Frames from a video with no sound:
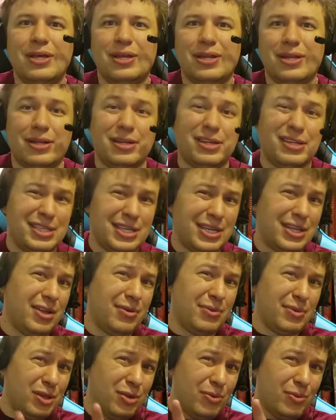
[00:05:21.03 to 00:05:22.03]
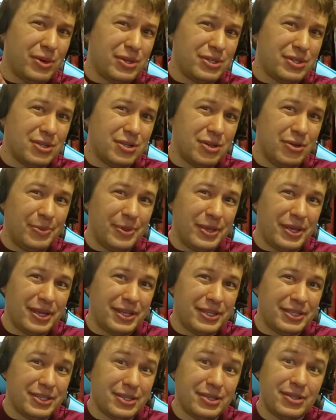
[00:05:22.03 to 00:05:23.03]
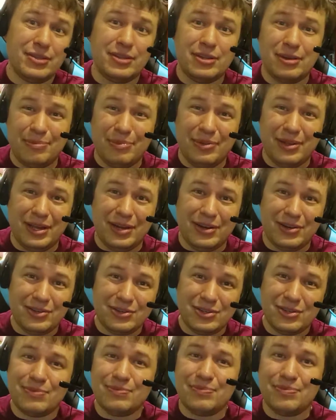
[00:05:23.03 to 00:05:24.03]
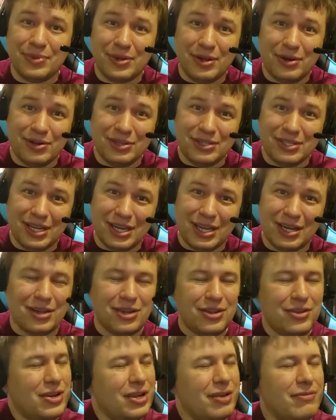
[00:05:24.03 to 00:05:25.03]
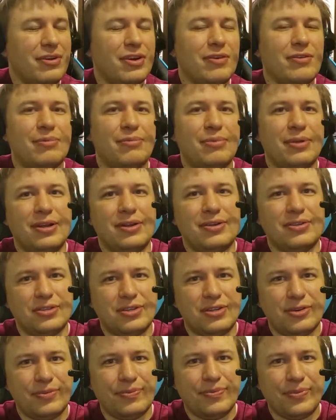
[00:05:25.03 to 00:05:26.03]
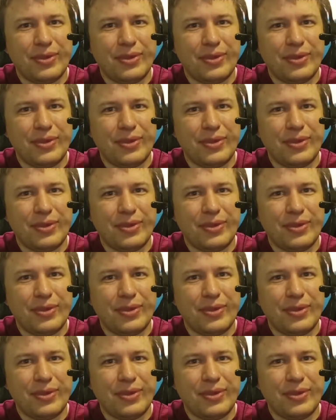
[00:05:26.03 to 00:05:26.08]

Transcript: Not necessarily what you want to do, because they're players. They're insane. You never know what players do.